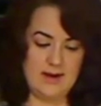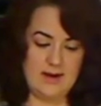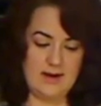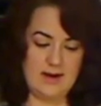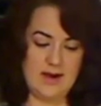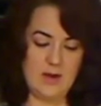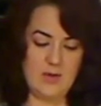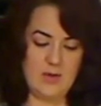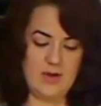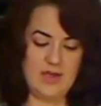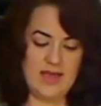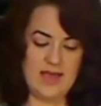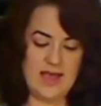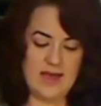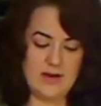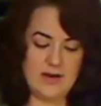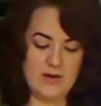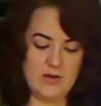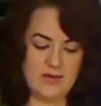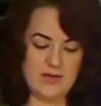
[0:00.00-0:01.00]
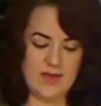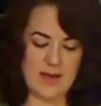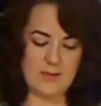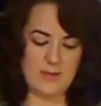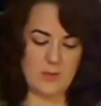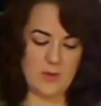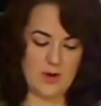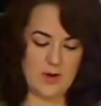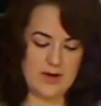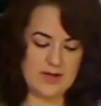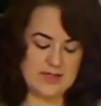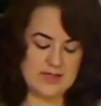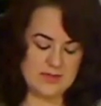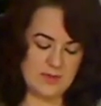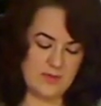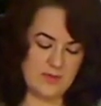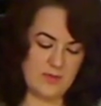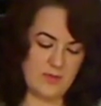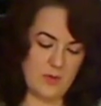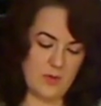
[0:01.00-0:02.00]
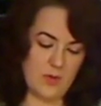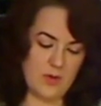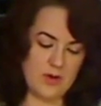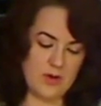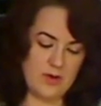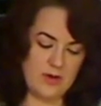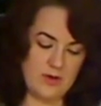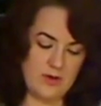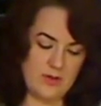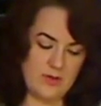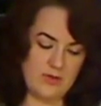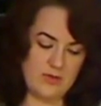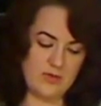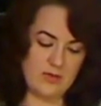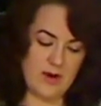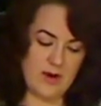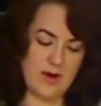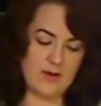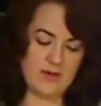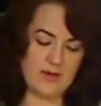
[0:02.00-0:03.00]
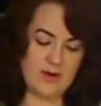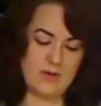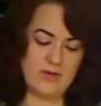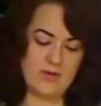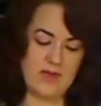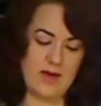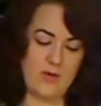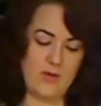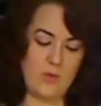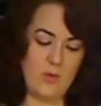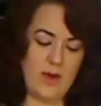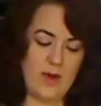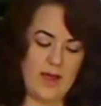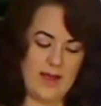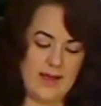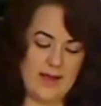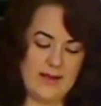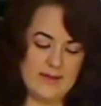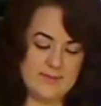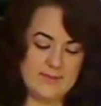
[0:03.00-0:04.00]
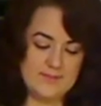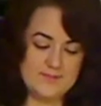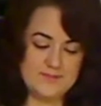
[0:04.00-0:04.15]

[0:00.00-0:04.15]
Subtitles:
Now what you can do at that point is before you drown out that wick,